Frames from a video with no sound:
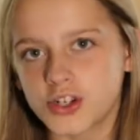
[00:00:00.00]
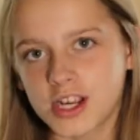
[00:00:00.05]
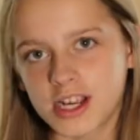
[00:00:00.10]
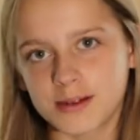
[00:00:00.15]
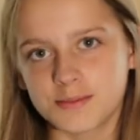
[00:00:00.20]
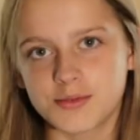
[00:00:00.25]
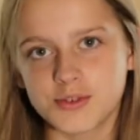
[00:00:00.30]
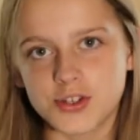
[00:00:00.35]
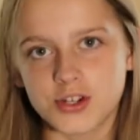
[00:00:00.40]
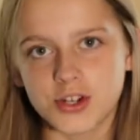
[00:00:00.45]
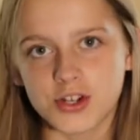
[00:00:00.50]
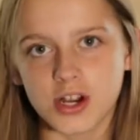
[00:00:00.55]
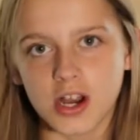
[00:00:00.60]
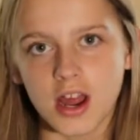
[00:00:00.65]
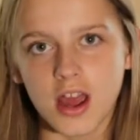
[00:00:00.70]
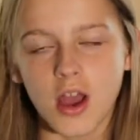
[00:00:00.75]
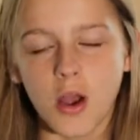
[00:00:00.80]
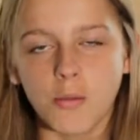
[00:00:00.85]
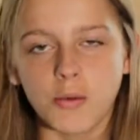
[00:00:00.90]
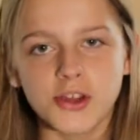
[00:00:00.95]
hamster
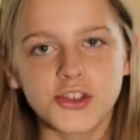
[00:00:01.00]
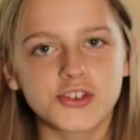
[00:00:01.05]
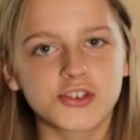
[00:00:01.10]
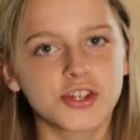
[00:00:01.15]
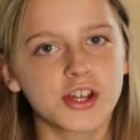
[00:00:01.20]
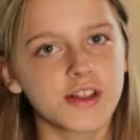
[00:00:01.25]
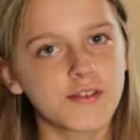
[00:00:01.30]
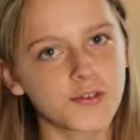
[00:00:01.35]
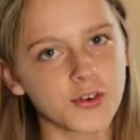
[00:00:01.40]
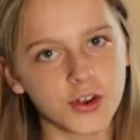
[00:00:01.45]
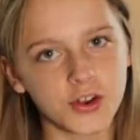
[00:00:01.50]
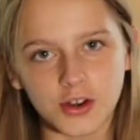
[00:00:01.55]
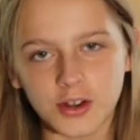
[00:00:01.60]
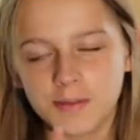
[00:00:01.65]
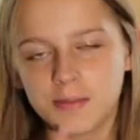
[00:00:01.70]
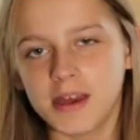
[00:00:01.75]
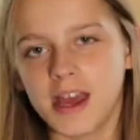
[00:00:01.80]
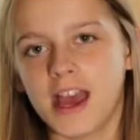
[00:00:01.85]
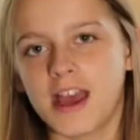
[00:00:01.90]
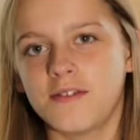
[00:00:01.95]
with treats for good
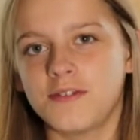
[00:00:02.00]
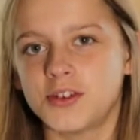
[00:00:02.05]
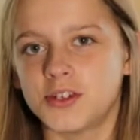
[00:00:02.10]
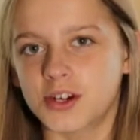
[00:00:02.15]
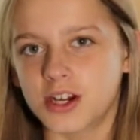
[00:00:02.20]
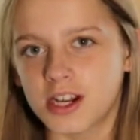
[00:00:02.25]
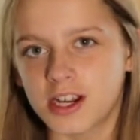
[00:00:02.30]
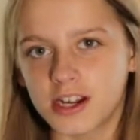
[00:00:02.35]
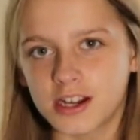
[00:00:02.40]
behavior.